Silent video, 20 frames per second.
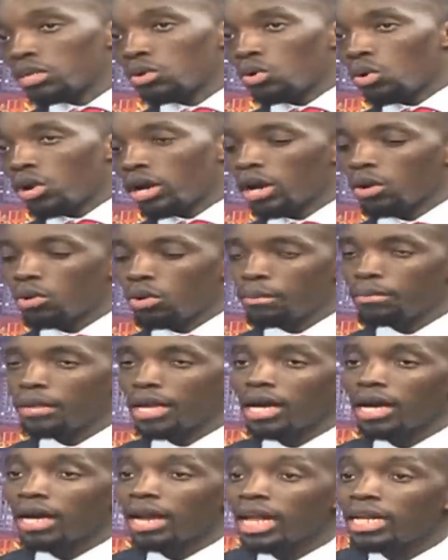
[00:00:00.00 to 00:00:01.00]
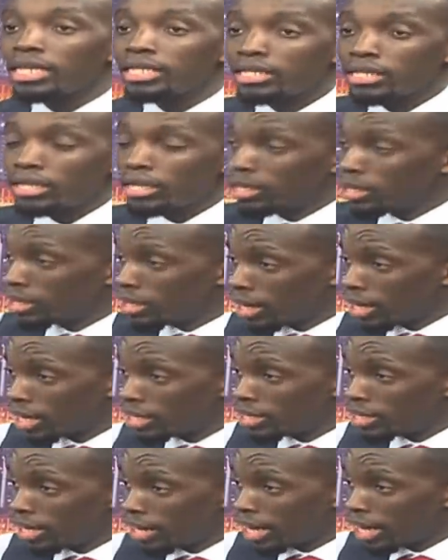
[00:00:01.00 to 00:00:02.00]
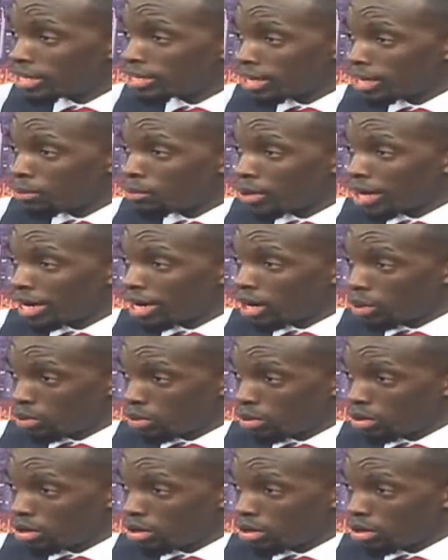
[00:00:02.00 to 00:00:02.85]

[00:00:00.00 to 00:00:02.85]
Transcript: huko anakuambia write somewhere down.